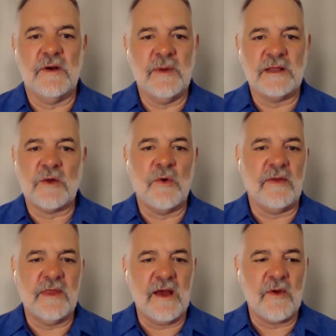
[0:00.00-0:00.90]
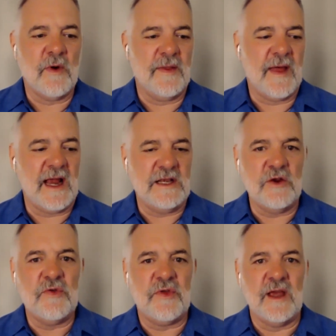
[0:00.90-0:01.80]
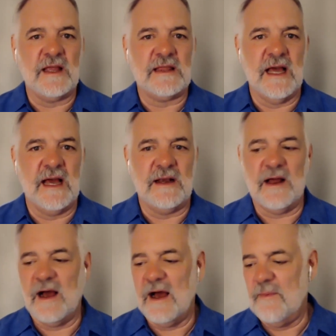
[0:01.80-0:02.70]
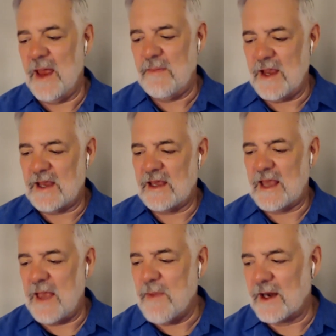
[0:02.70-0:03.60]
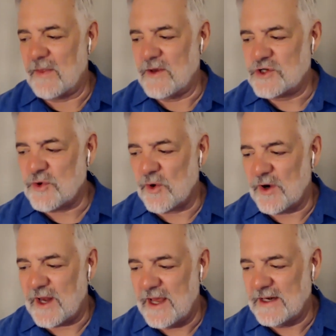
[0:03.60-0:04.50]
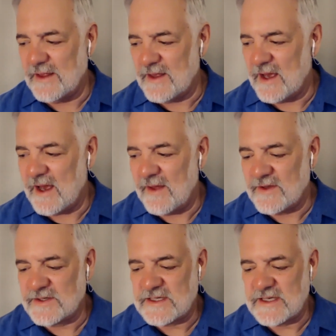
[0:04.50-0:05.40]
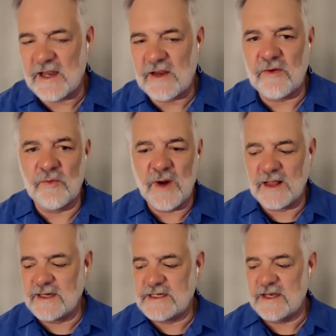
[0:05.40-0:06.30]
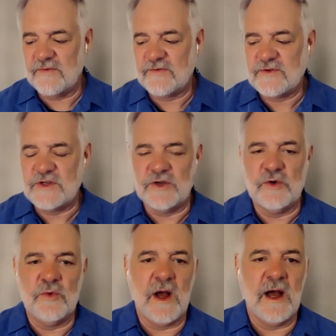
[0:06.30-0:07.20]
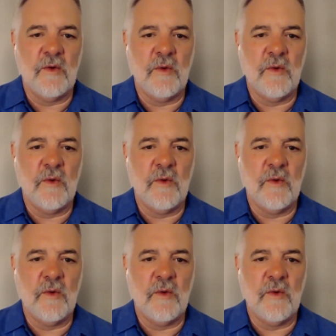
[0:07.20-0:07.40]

But the other one that I do think that maybe came out on the short end of the stick relative to